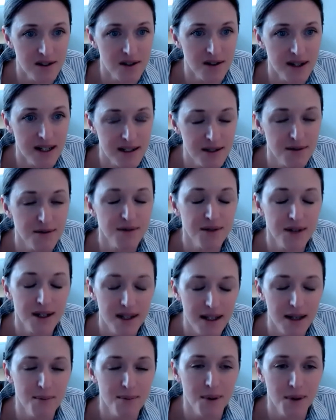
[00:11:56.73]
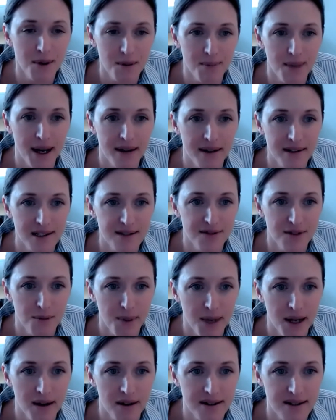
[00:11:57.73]
So that's a really important balance for
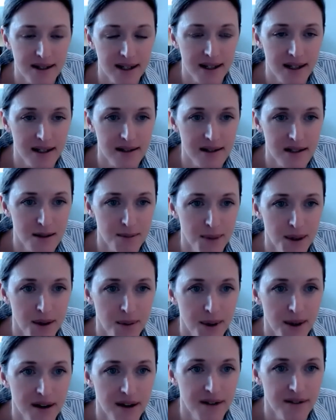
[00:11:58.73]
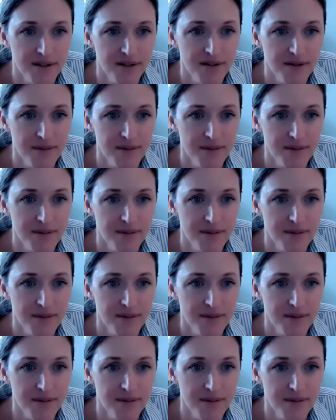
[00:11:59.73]
parents and kids to be aware of.